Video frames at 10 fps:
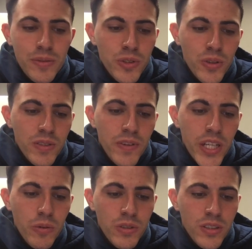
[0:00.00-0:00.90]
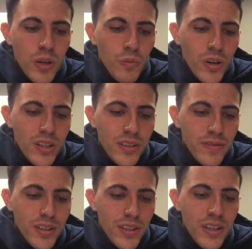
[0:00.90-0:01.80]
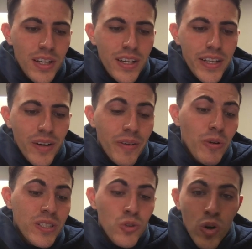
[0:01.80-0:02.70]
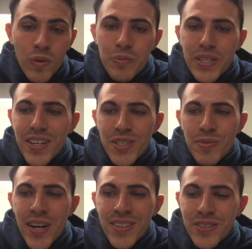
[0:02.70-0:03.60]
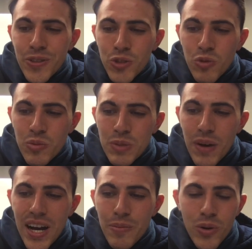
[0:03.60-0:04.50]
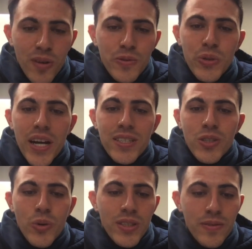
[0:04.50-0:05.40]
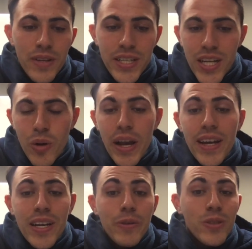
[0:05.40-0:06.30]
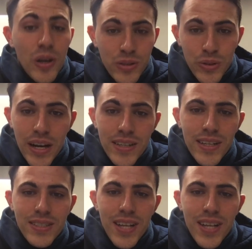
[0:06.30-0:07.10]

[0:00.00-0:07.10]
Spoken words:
I'm sure this video was somewhat of a, you know, it wasn't normal because I'm not in the usual spot, but hopefully you guys enjoyed this video, and I will talk to you guys next